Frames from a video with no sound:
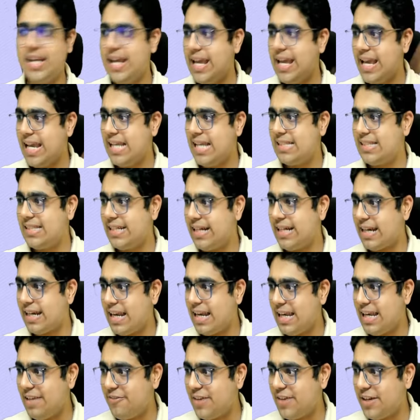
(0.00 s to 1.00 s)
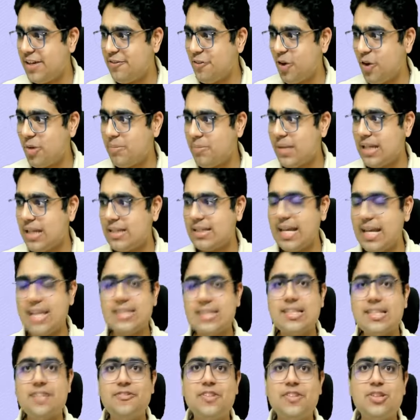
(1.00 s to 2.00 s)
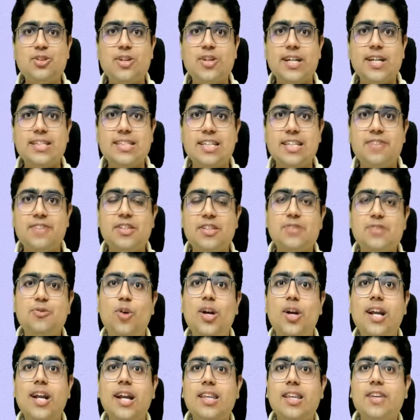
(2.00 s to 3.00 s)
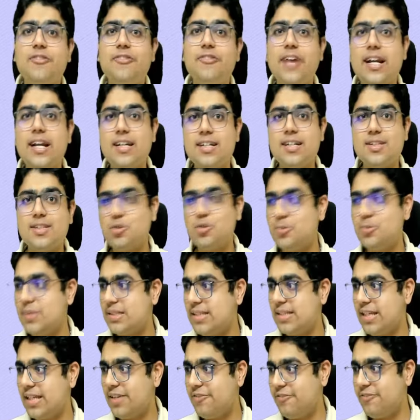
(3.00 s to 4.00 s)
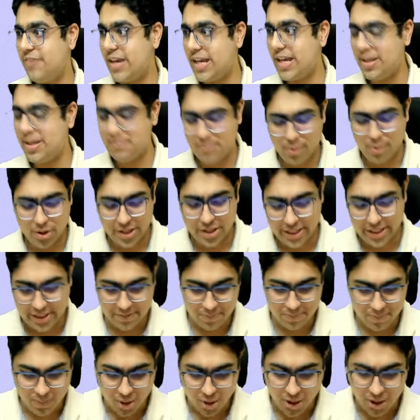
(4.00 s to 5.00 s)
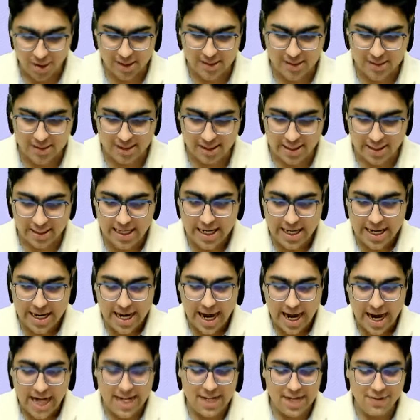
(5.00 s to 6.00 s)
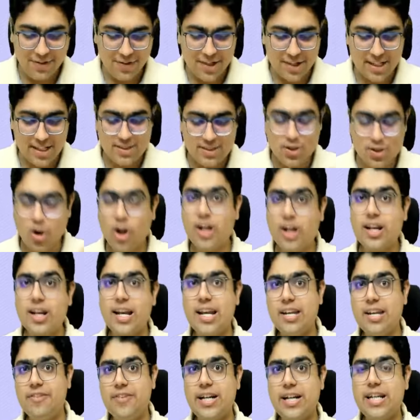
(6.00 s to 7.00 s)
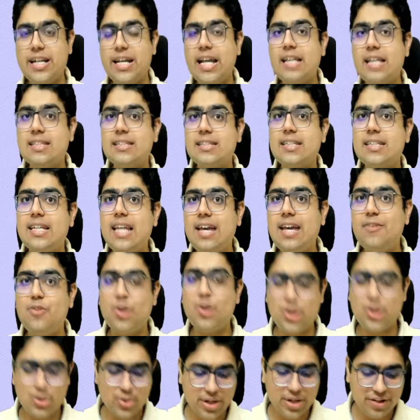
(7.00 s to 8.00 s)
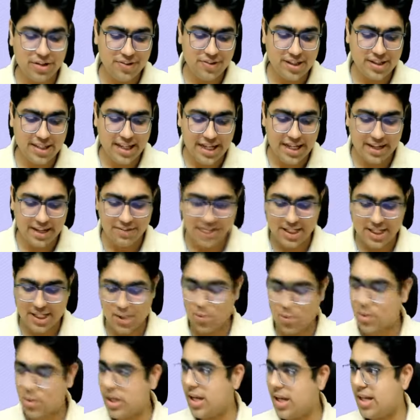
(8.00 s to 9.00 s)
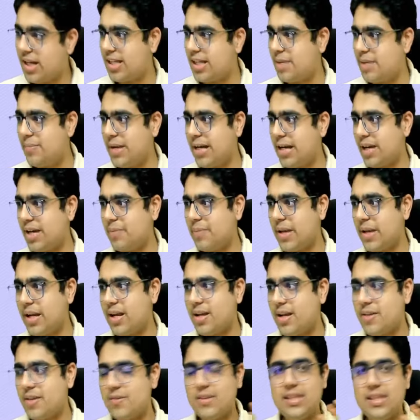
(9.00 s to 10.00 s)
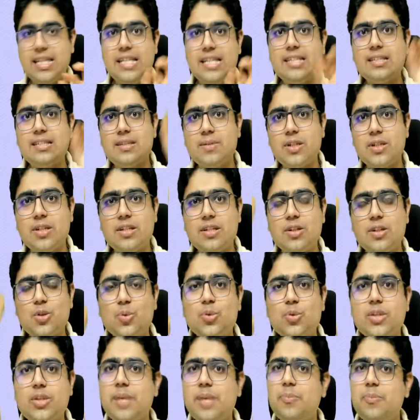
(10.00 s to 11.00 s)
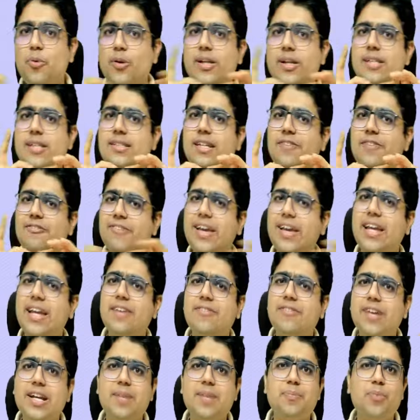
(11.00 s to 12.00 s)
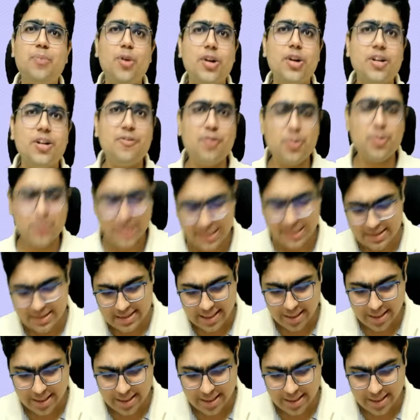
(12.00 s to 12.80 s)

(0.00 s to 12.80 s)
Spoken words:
Is it relevant for my SFS or SEFS? What are the factors to be seen? Very important. Got it, sir. And if it is not relevant and still I want to refer, then I will include other matter para. These 2-3 points are very, very important from case study